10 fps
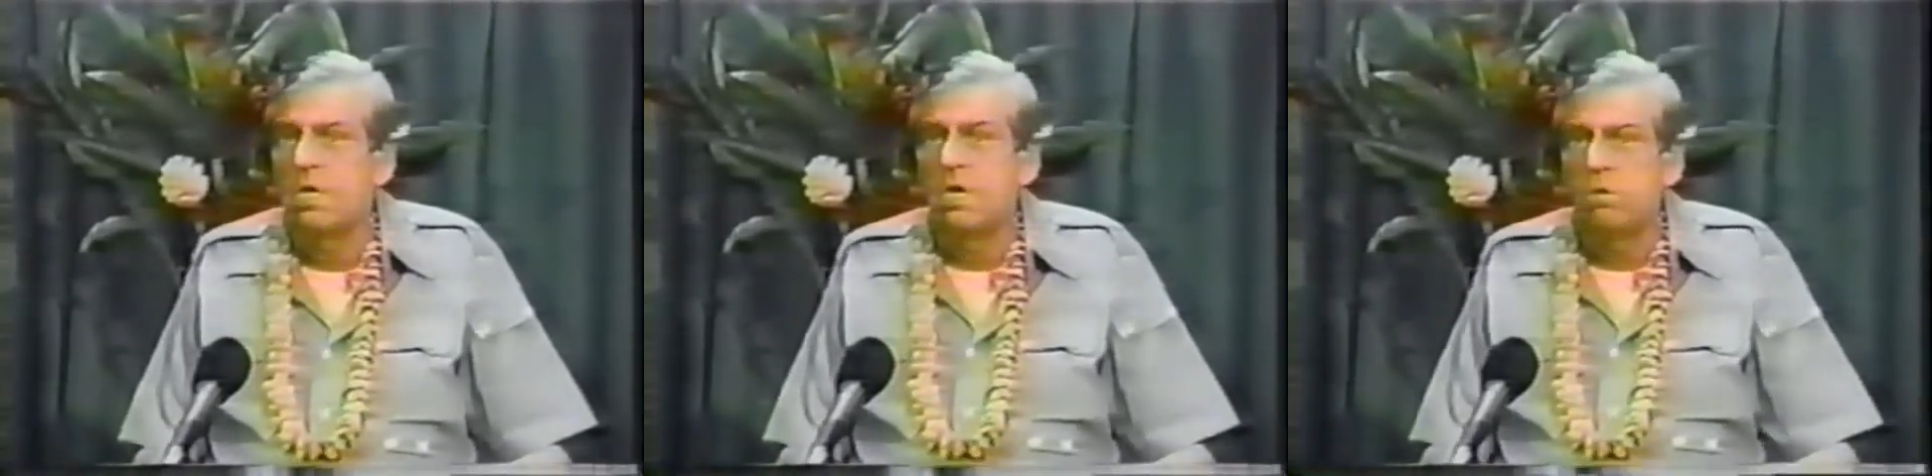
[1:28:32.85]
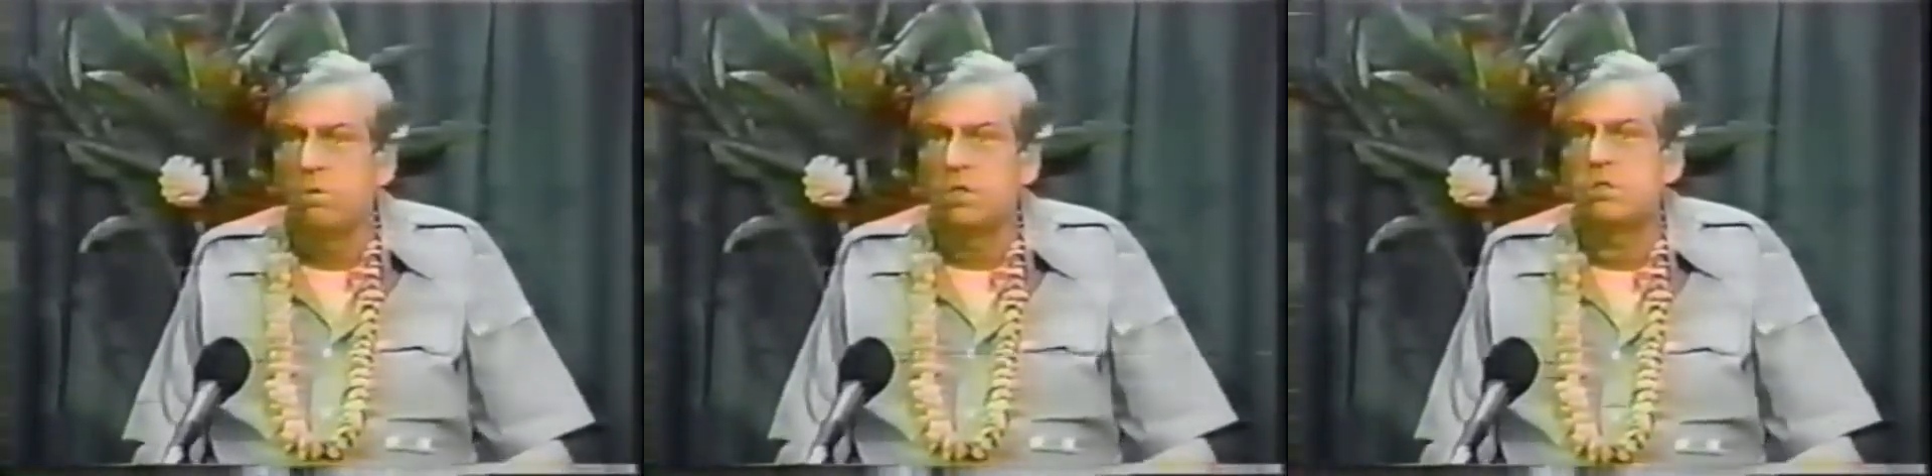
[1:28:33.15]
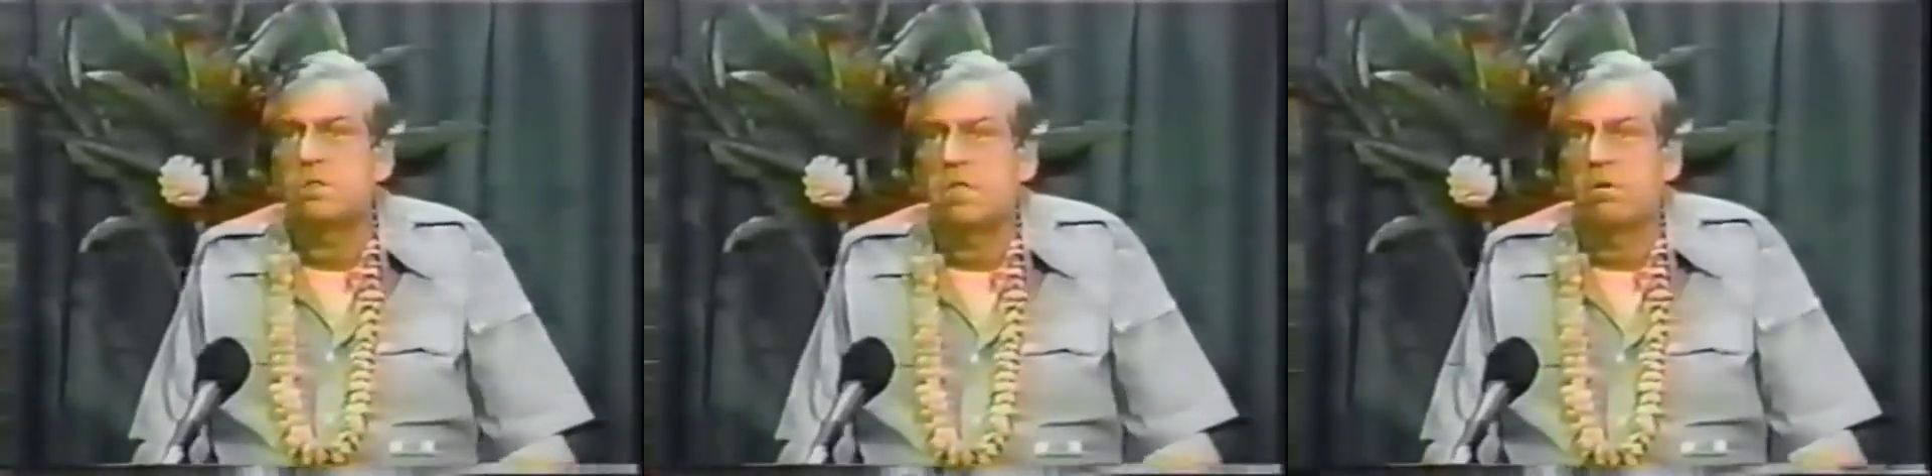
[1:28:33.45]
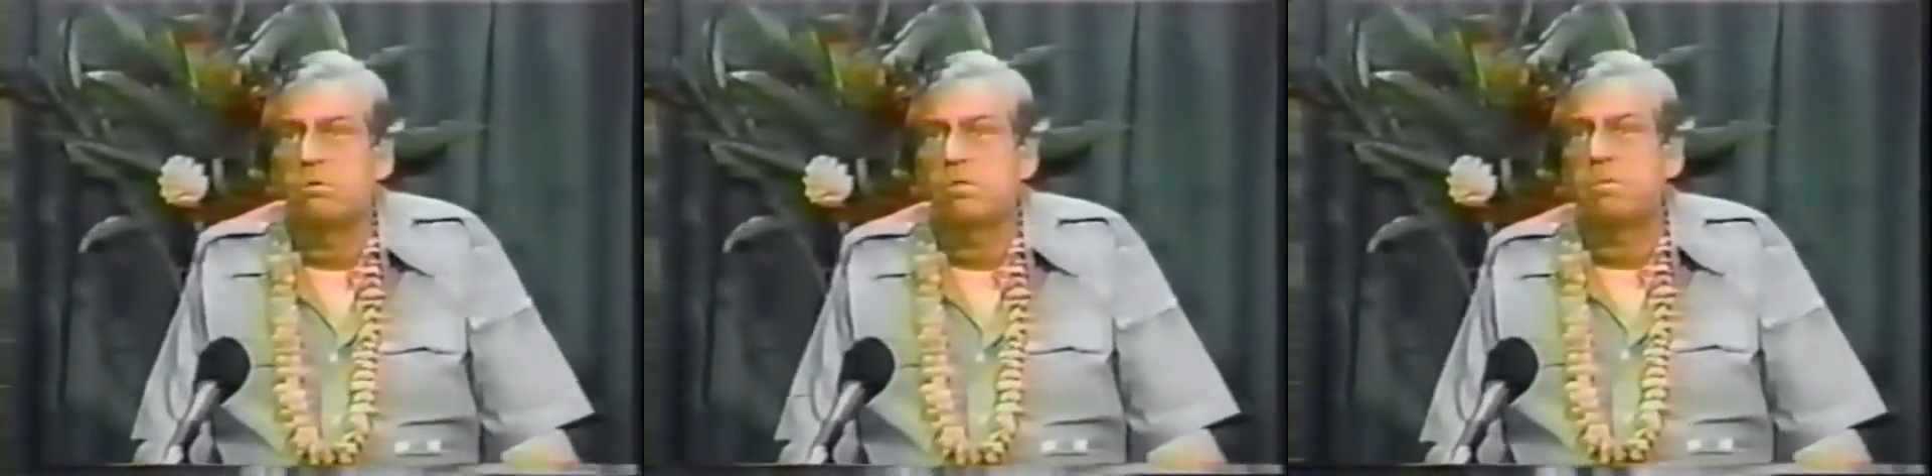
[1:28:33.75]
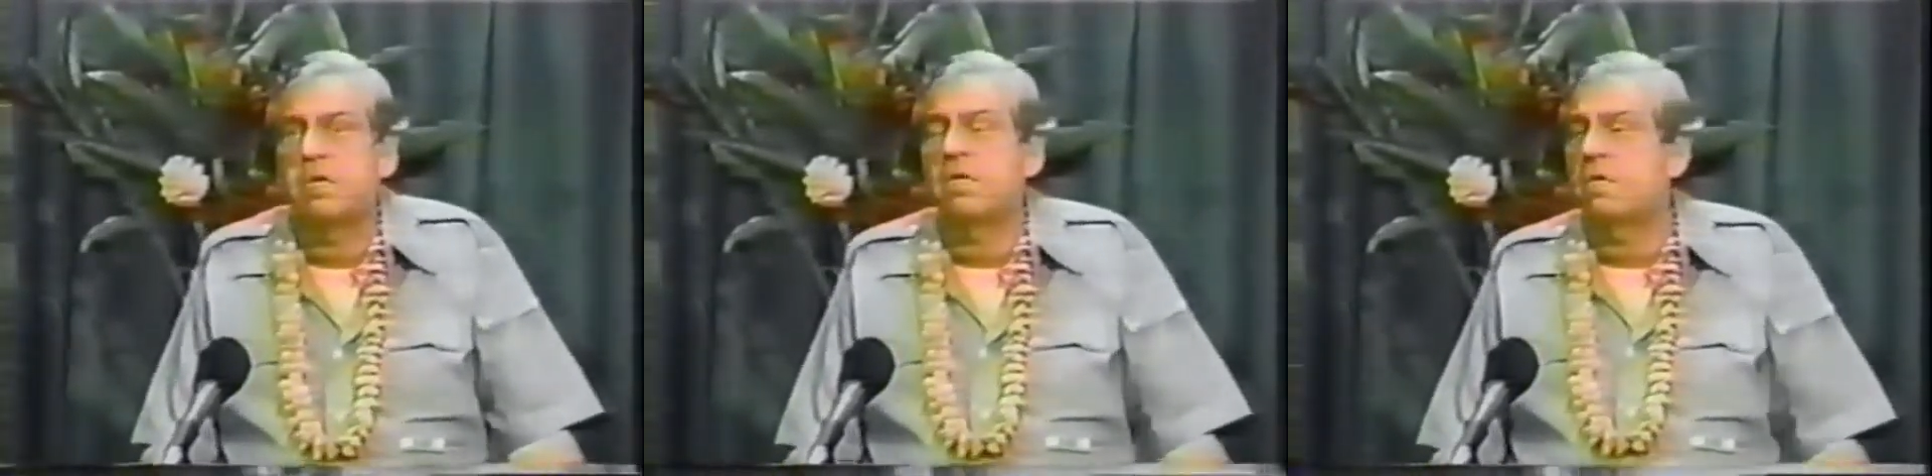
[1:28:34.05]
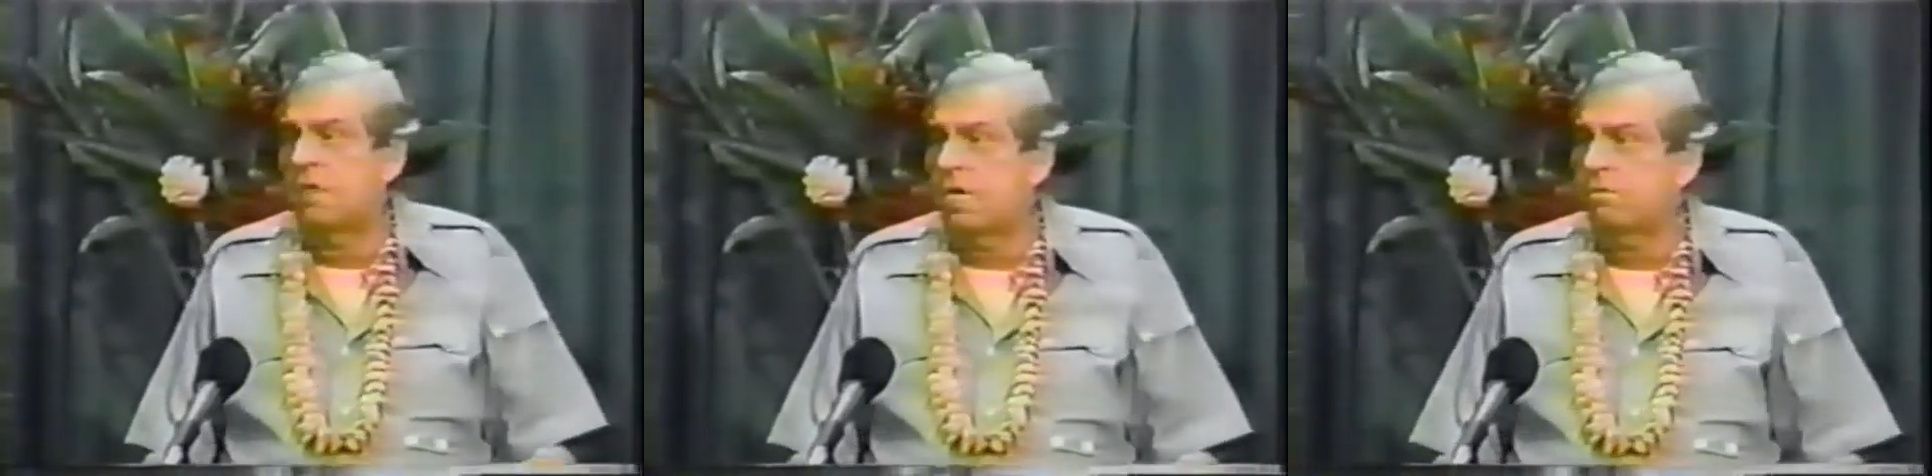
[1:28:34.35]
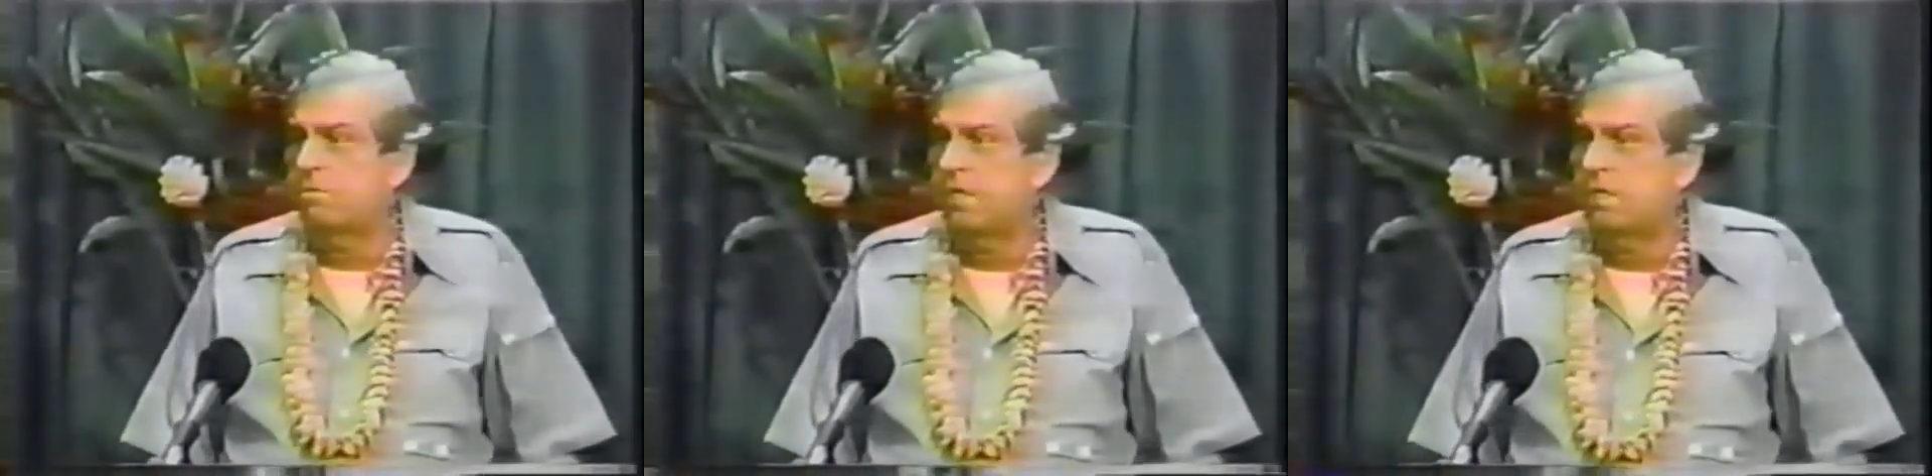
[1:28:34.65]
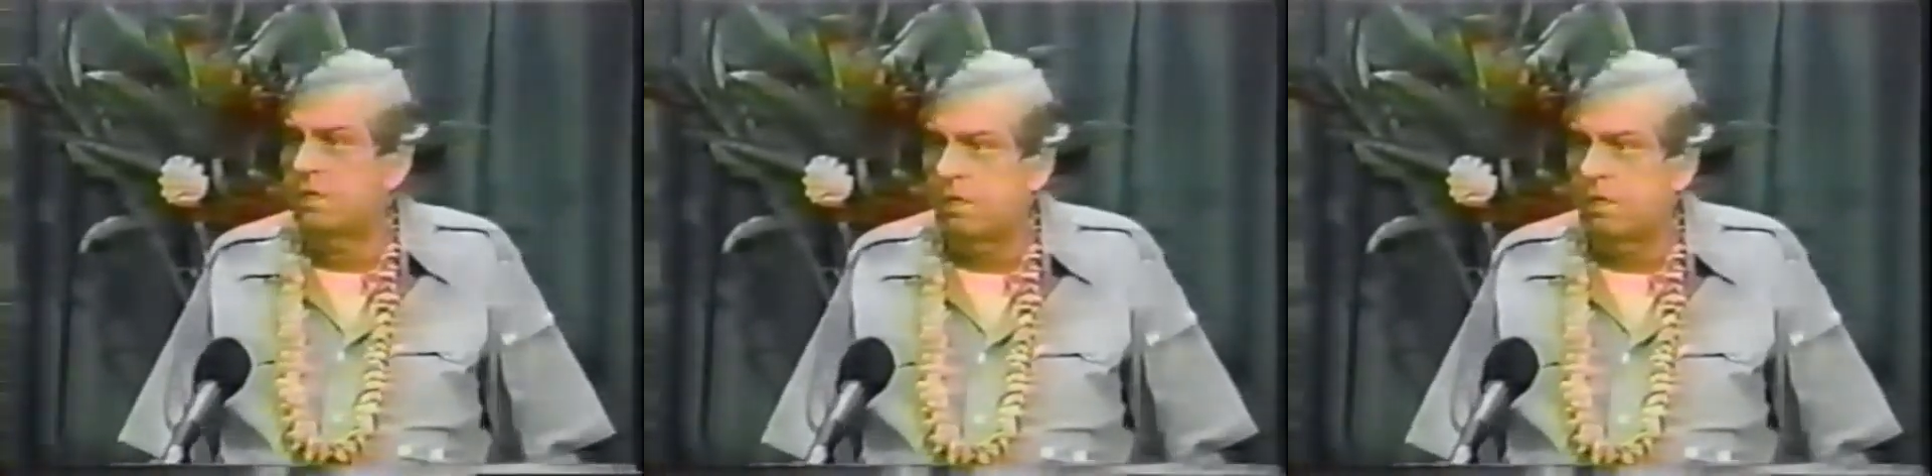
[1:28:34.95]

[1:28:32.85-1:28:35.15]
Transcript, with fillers: which they were spending a lot of money to get